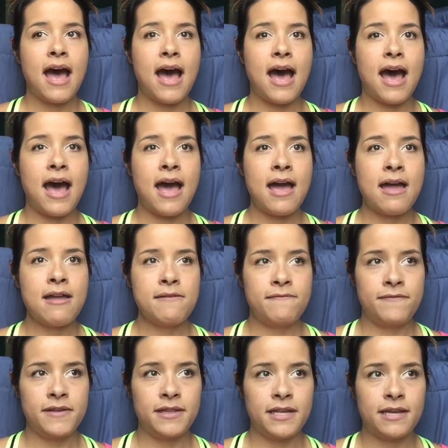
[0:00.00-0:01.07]
I
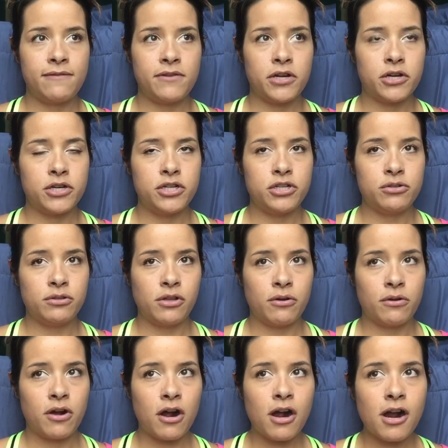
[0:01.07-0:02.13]
feel like if you're going to do low
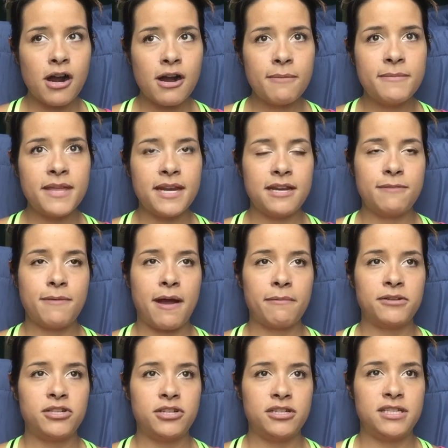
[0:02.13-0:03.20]
carb, then you probably
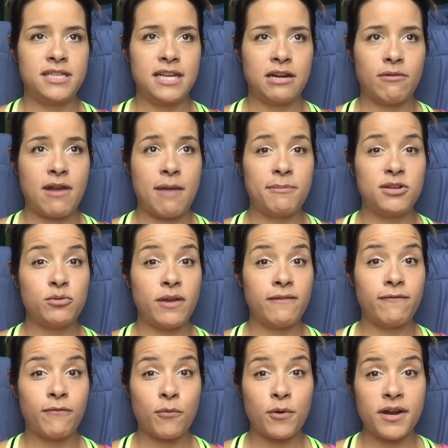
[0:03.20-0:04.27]
should stick around between
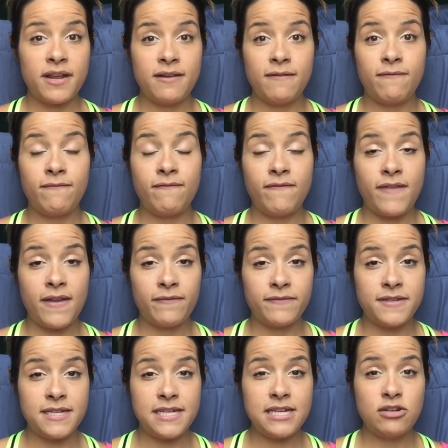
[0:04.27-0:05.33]
40 to
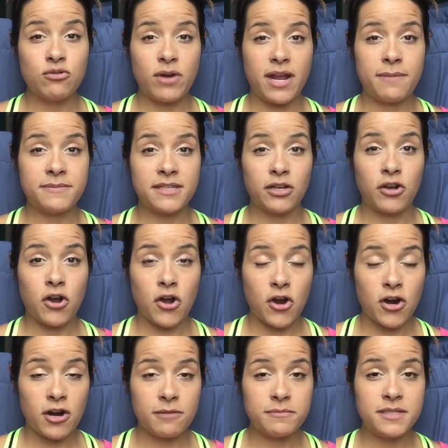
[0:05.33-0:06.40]
50 grams of
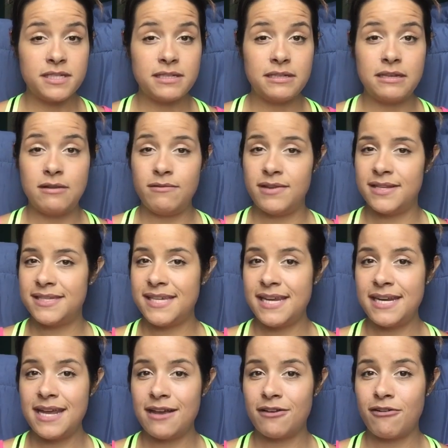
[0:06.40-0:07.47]
carbs. You can say
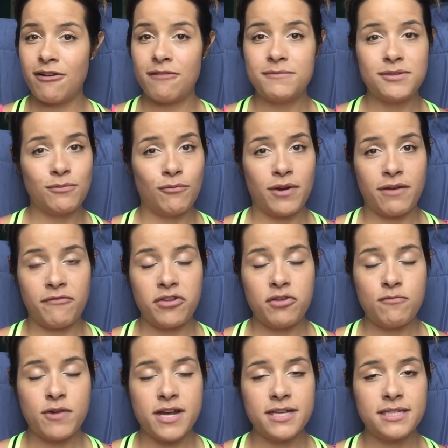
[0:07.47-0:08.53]
net carbs, whatever you
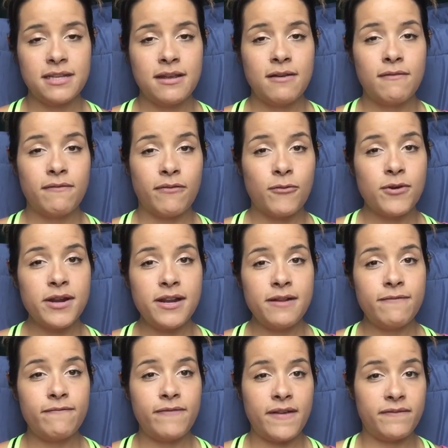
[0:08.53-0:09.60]
want. 40 to
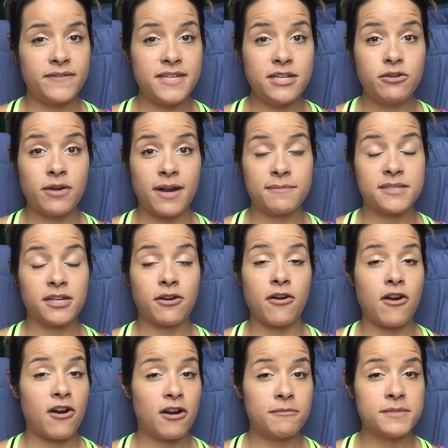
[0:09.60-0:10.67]
50 grams of
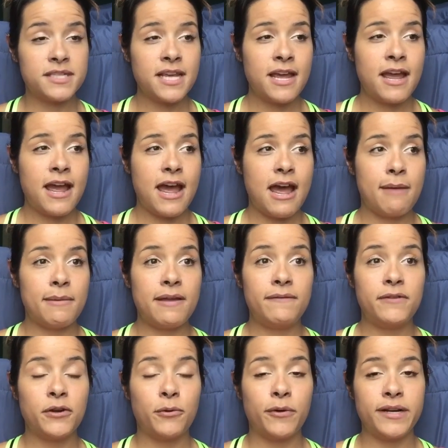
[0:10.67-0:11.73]
carbs if
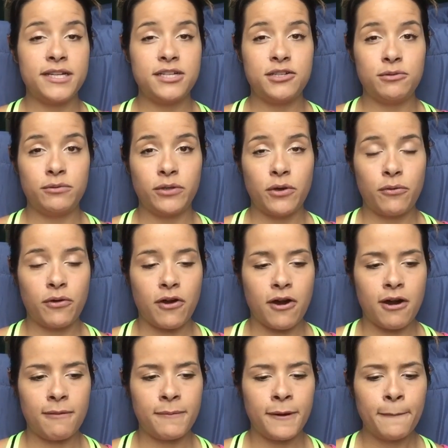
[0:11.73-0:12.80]
you're going to do low
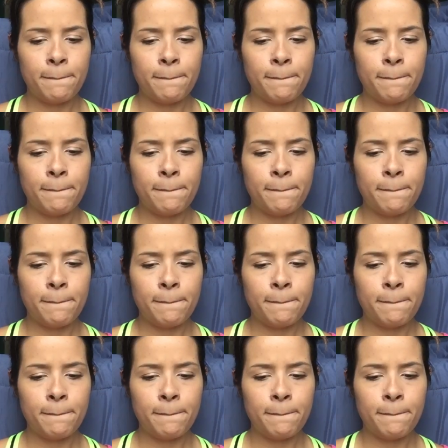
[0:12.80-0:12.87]
carb.